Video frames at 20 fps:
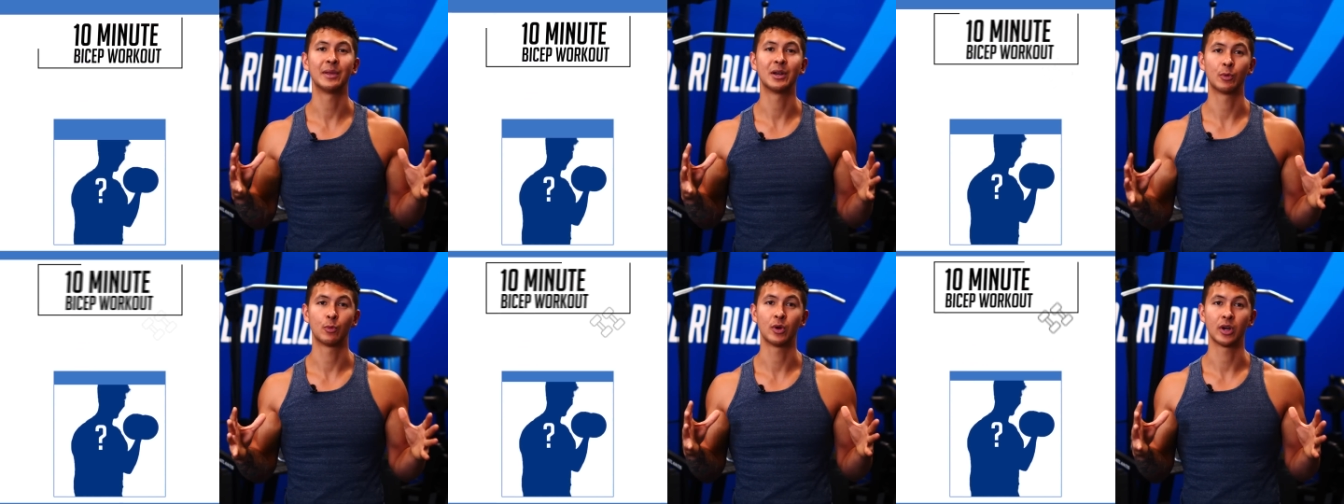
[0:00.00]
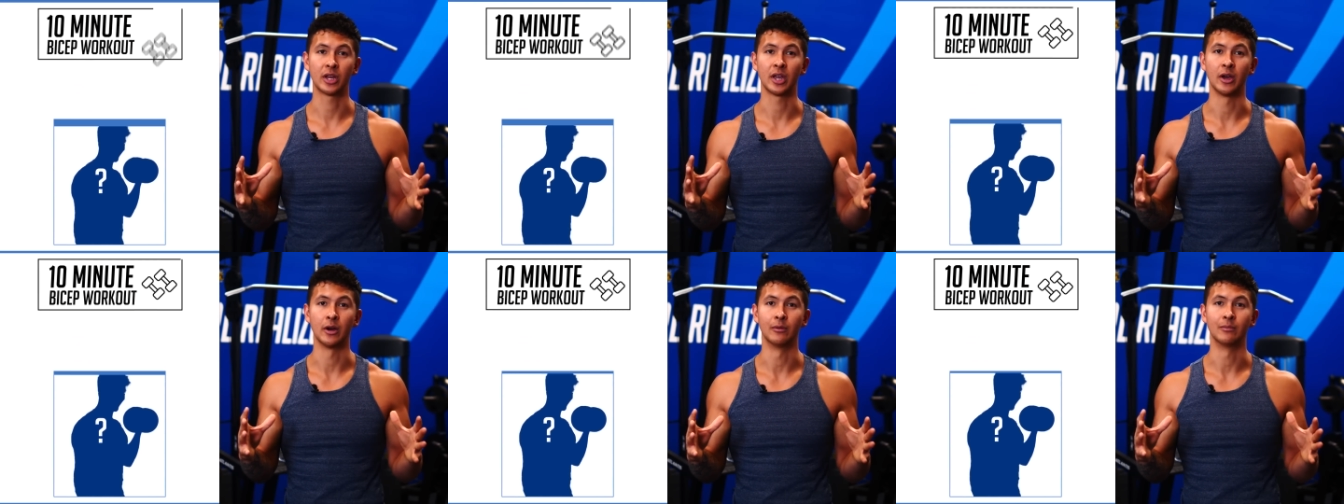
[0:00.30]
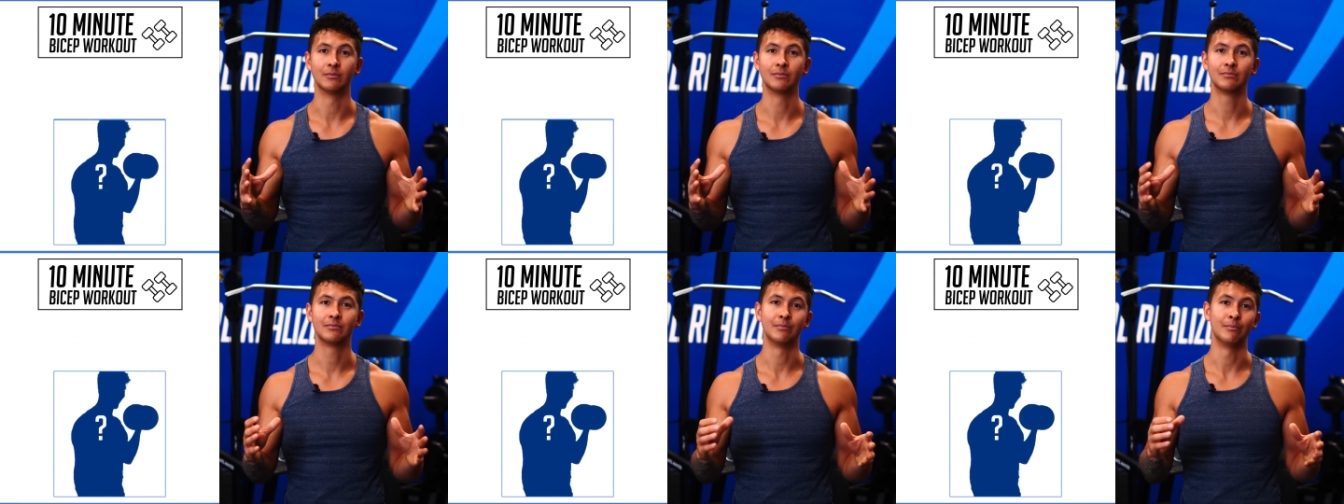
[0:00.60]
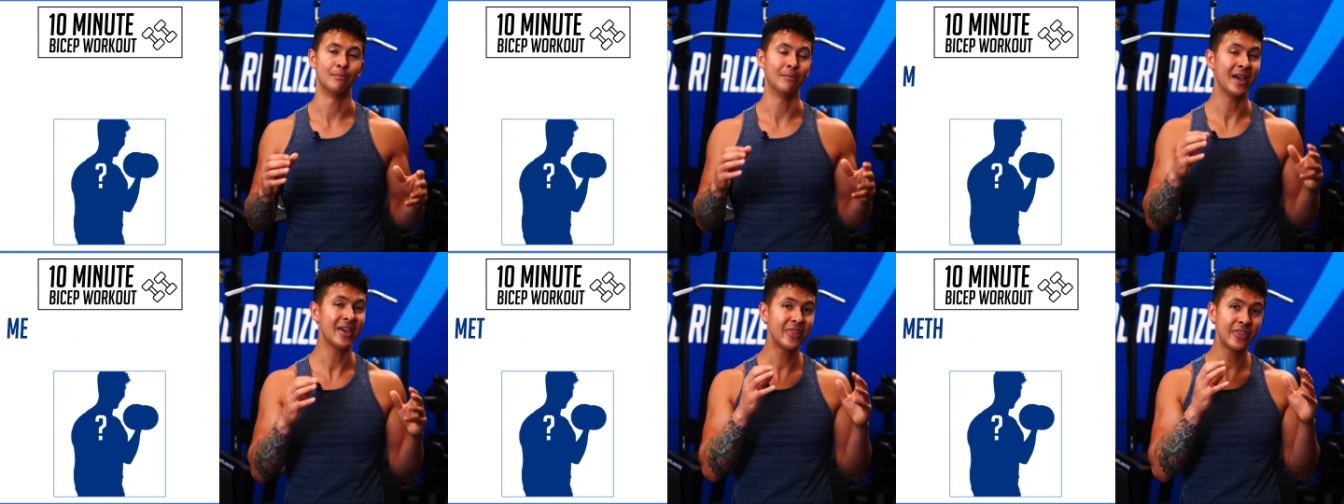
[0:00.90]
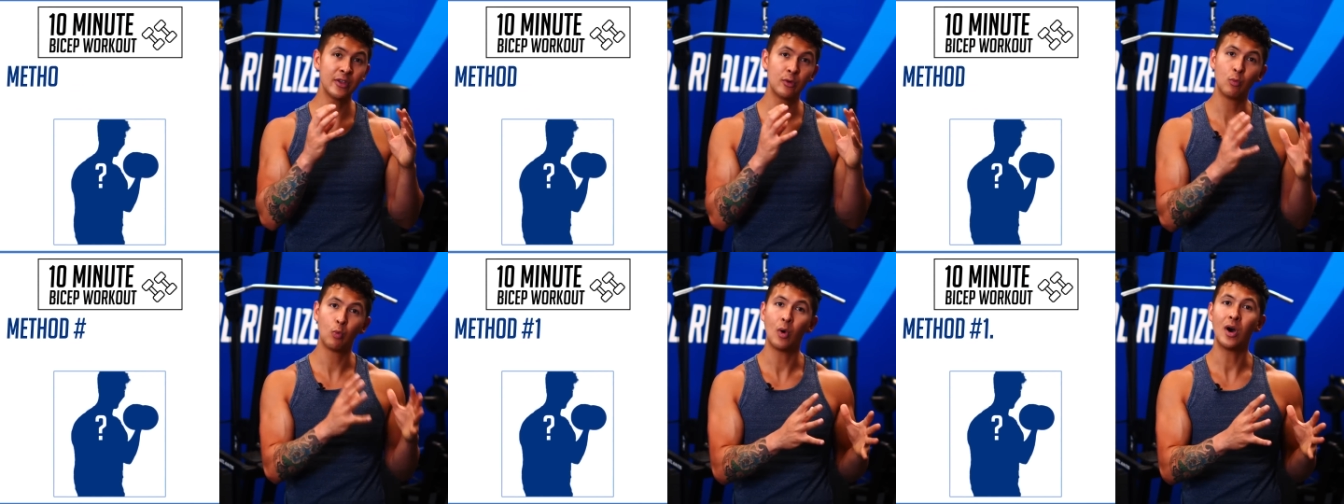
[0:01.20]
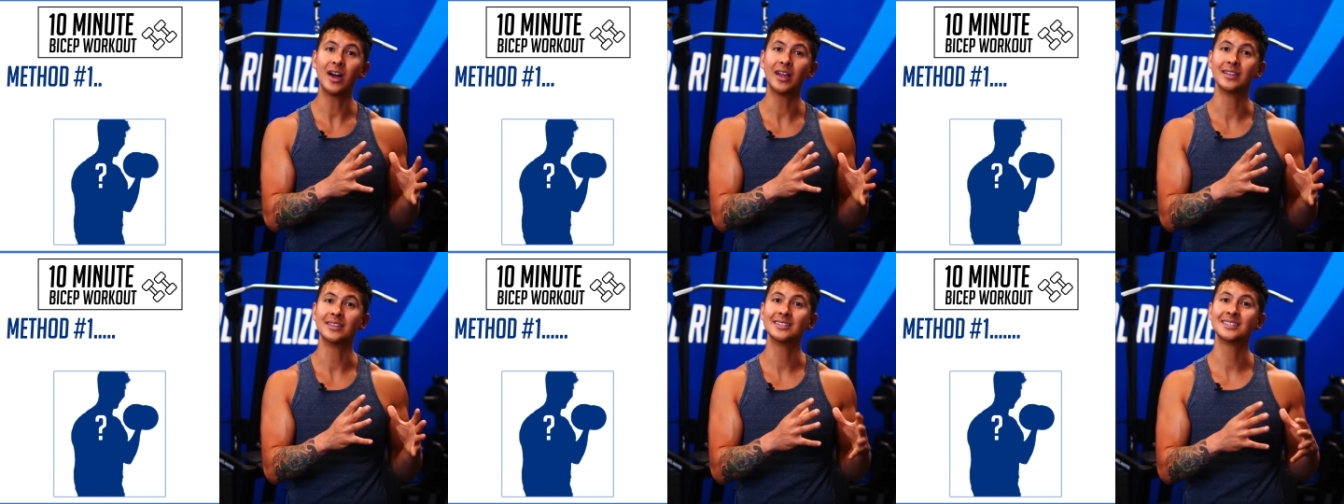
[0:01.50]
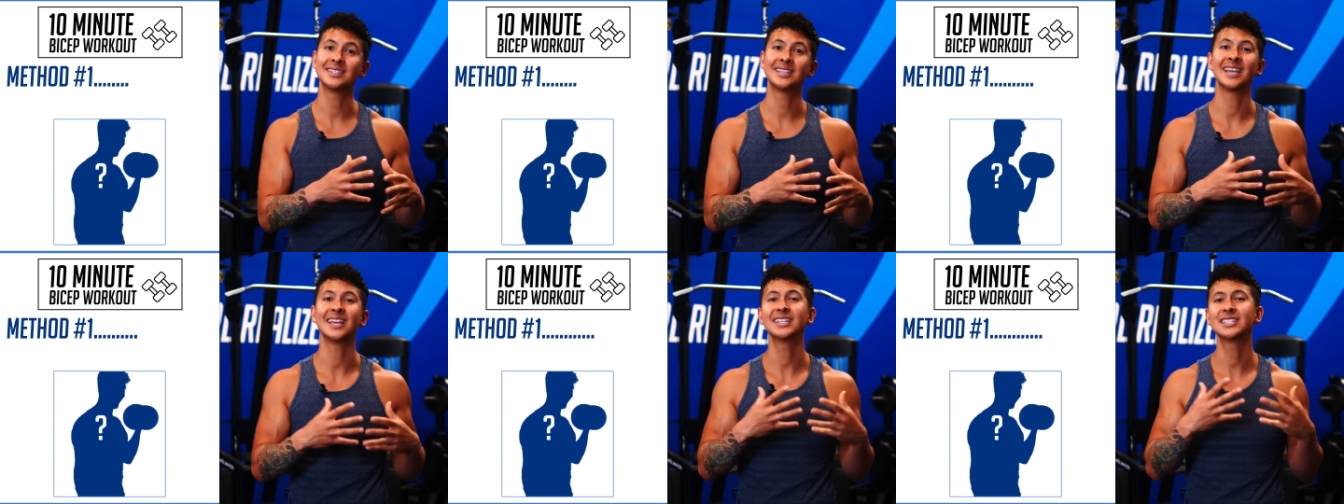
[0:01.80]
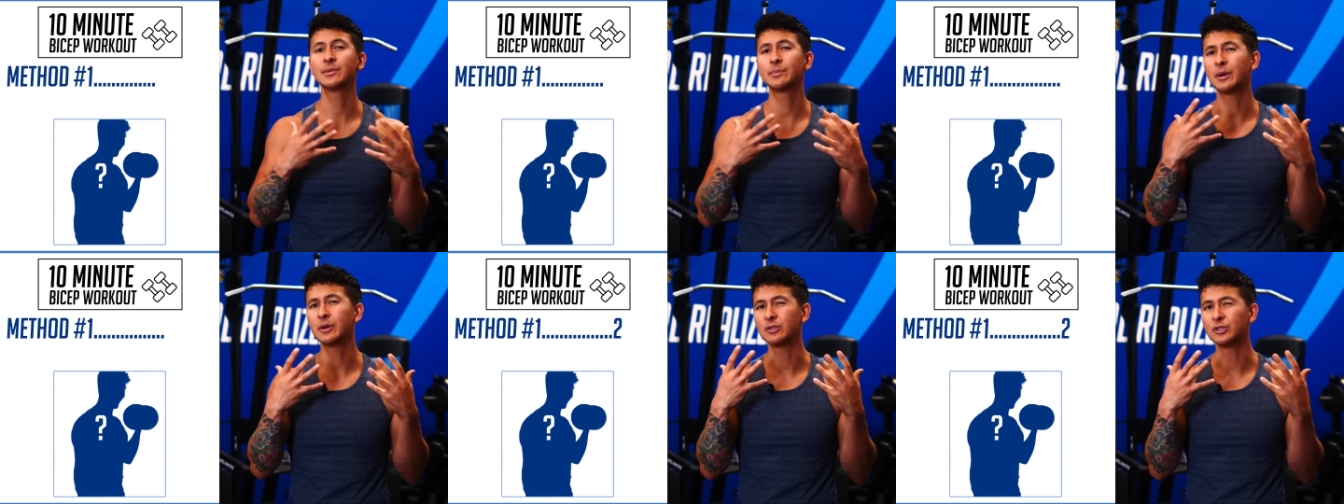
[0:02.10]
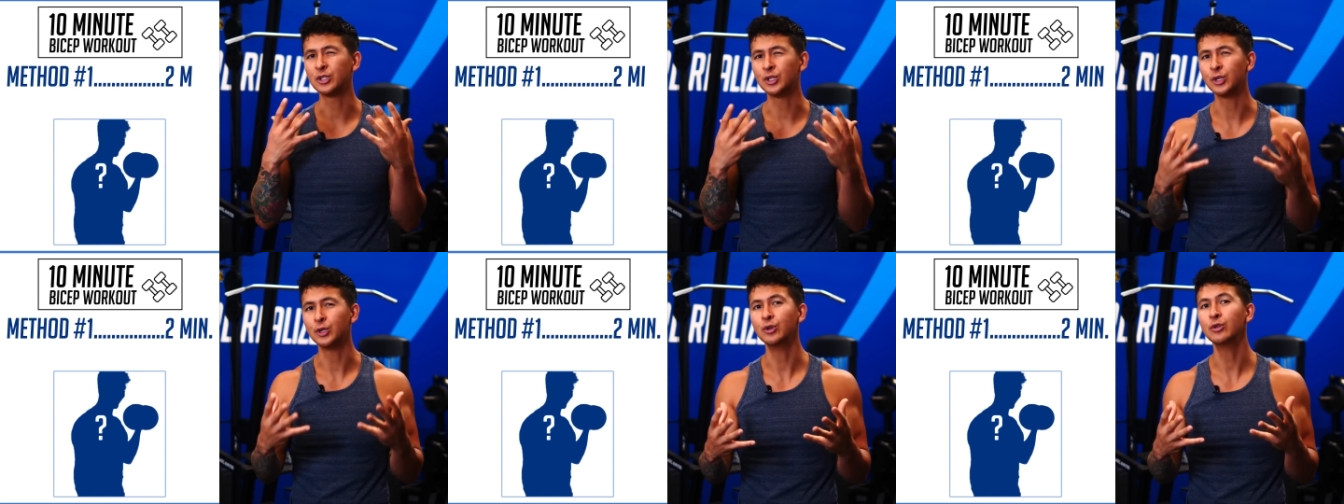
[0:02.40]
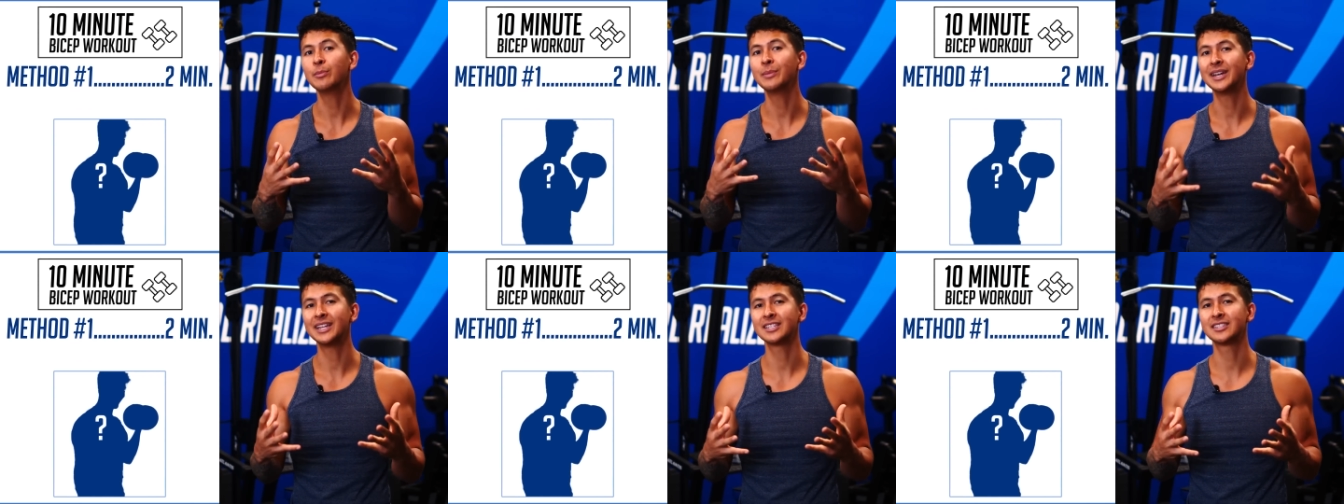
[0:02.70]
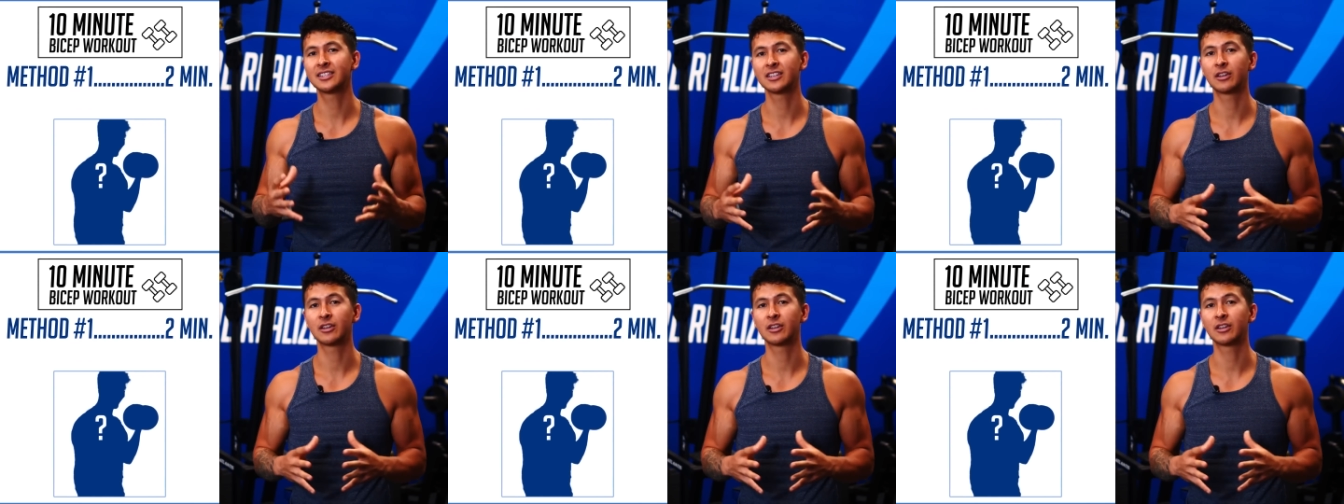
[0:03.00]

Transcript: minute workout. Method one takes about two minutes